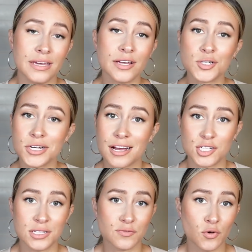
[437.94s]
The
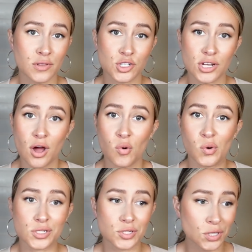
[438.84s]
introductions for the show
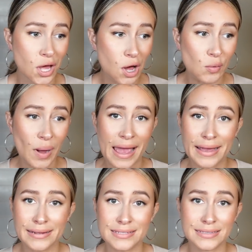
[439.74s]
were slow
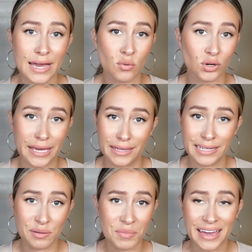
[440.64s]
and they were
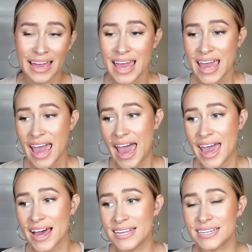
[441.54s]
killing me.
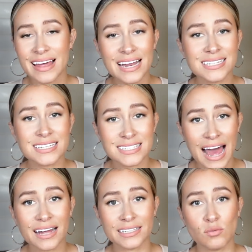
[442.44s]
And that is
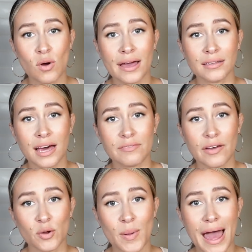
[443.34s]
exactly why a lot of
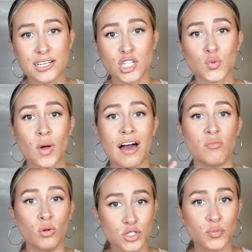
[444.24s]
other pageants will have
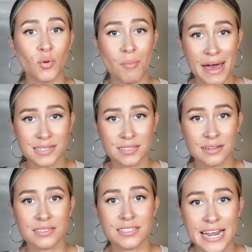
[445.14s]
multiple mics
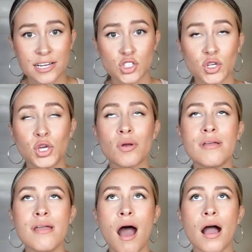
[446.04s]
on stage. So you're
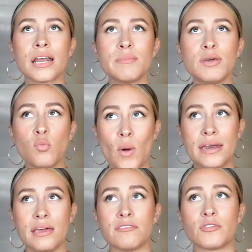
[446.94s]
not going to be
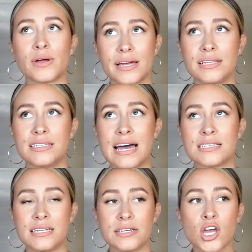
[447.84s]
waiting for a
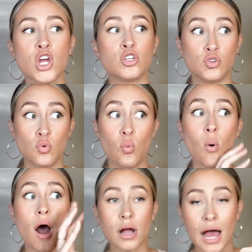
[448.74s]
contestant to
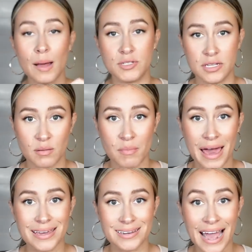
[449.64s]
walk up to the
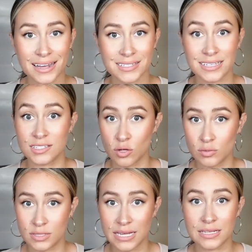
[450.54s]
mic next because
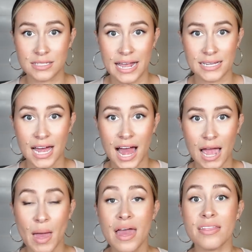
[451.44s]
those things take
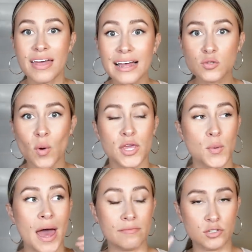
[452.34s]
time. That's why you
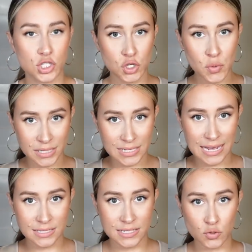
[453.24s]
have two
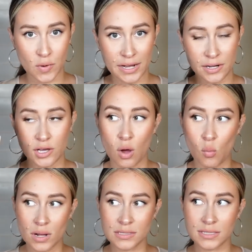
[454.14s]
contestants ready to go.
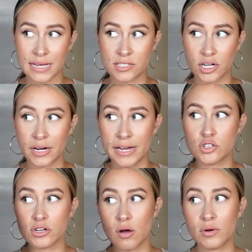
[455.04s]
One says her
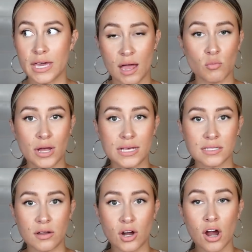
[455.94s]
intro, camera is
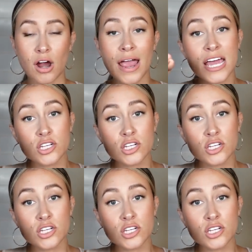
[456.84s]
on her.